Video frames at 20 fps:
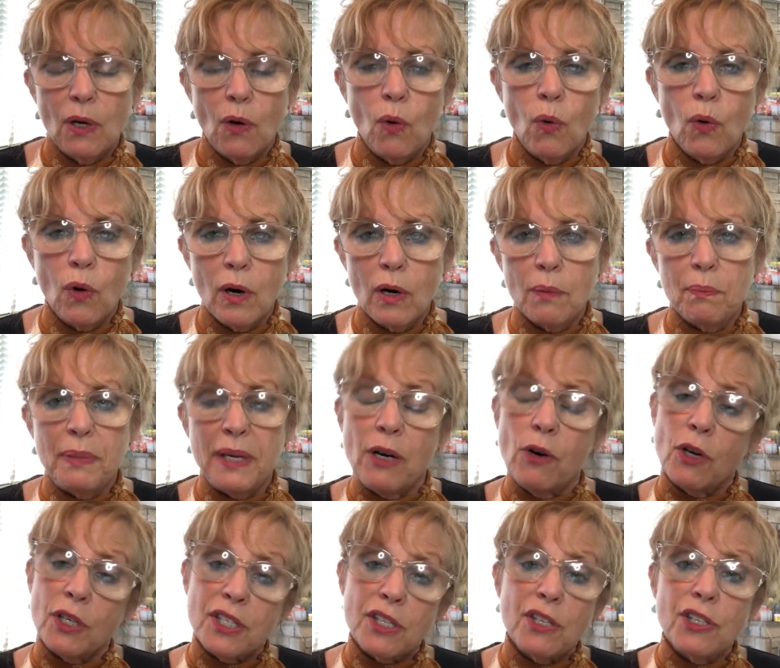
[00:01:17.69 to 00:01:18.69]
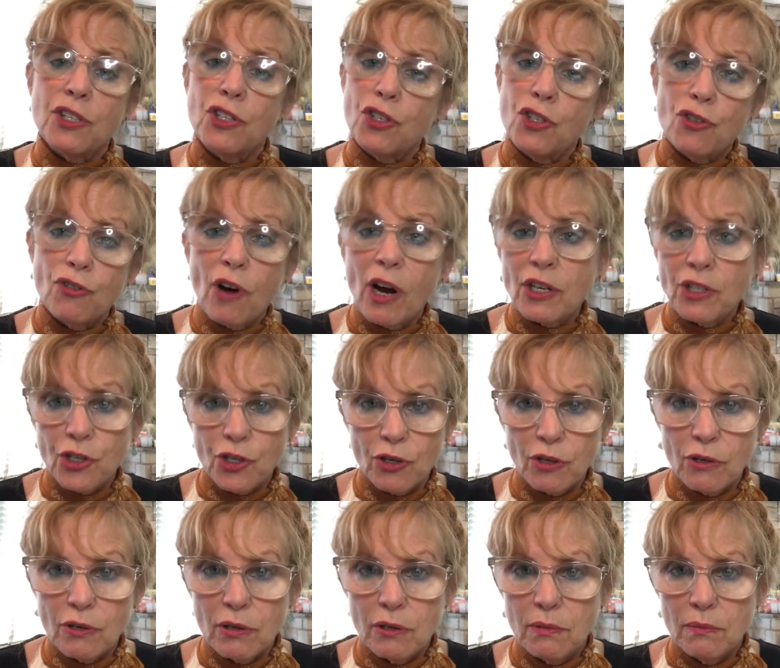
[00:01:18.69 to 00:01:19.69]
or because the
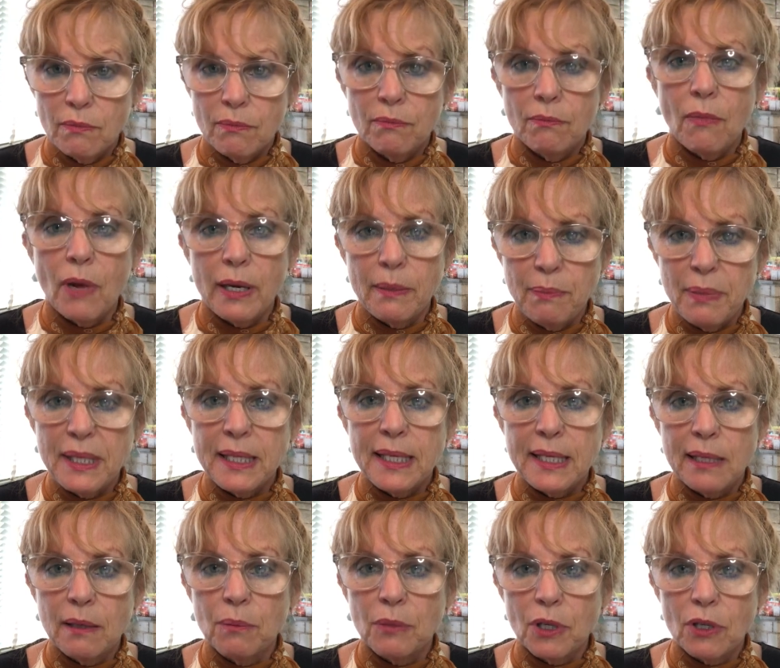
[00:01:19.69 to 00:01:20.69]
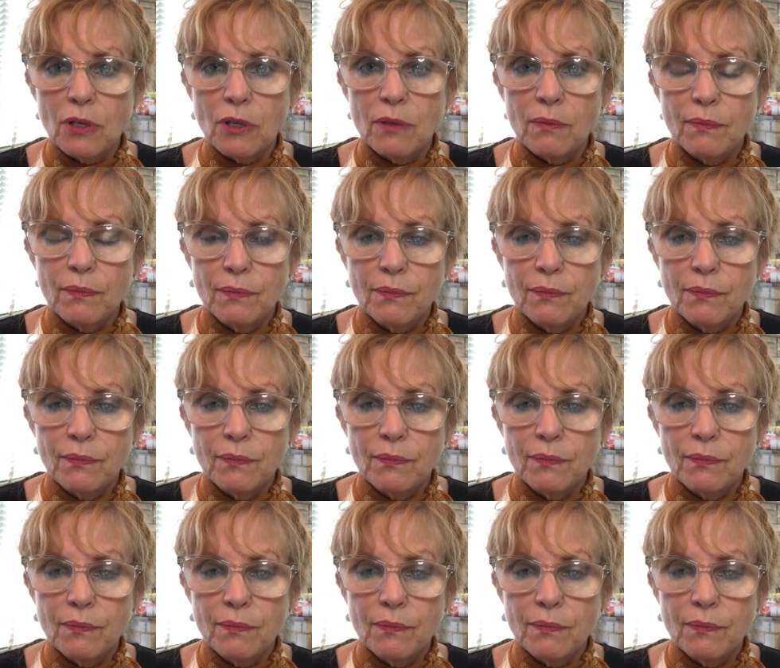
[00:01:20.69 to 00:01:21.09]
structure might be similar.